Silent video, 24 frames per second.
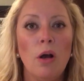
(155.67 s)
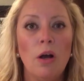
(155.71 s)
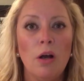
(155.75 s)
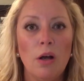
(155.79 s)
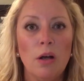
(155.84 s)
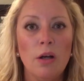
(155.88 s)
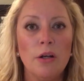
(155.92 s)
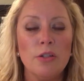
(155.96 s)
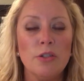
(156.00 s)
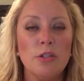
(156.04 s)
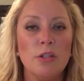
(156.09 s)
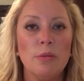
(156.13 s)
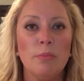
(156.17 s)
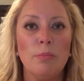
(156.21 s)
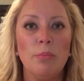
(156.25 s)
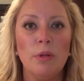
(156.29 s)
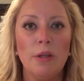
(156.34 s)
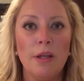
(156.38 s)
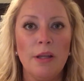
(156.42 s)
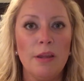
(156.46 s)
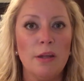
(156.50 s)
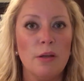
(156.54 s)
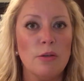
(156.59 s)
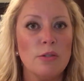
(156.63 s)
hard to
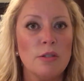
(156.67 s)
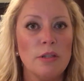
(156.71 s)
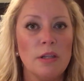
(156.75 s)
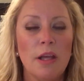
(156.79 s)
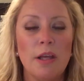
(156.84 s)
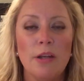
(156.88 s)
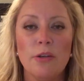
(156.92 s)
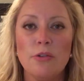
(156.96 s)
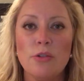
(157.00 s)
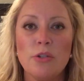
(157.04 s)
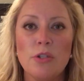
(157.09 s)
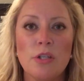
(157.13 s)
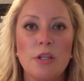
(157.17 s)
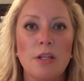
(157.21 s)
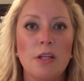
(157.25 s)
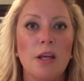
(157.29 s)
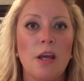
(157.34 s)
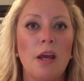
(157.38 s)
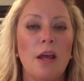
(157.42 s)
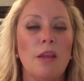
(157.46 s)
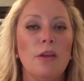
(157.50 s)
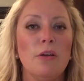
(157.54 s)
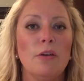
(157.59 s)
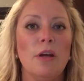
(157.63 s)
blend those letters
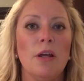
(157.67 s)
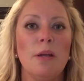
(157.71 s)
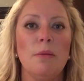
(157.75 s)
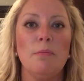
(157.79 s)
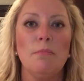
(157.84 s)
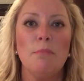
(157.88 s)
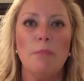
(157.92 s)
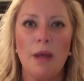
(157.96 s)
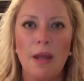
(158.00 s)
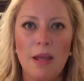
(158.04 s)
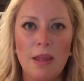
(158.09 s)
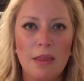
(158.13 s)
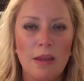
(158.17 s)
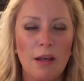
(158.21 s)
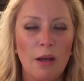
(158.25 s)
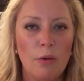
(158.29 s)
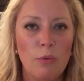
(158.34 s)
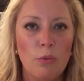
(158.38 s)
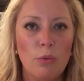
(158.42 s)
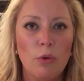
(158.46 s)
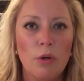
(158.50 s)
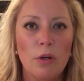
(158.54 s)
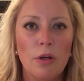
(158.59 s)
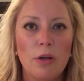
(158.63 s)
together and make that
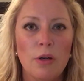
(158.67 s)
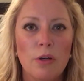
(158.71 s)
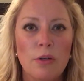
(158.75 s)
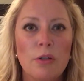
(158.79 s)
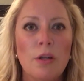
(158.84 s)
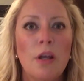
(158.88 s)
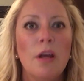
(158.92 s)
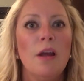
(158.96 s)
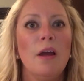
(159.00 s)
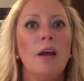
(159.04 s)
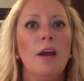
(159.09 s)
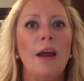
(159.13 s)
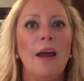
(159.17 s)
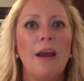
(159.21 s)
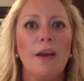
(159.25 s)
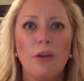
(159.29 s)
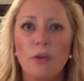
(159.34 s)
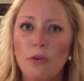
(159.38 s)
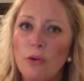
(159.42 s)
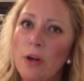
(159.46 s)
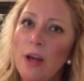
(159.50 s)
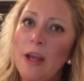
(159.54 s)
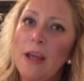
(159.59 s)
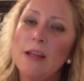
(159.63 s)
word.
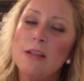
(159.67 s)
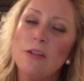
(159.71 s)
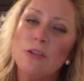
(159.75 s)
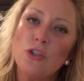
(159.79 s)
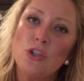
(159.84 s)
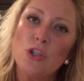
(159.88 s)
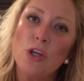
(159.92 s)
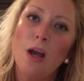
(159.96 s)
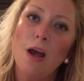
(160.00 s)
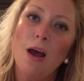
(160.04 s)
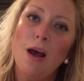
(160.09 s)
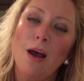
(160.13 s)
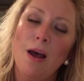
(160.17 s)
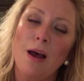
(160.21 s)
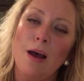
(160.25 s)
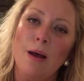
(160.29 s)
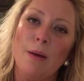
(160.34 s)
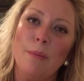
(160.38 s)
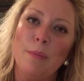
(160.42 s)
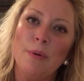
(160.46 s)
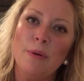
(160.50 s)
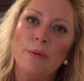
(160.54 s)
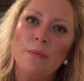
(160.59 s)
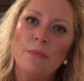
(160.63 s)
Great
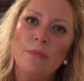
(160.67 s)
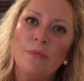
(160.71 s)
job.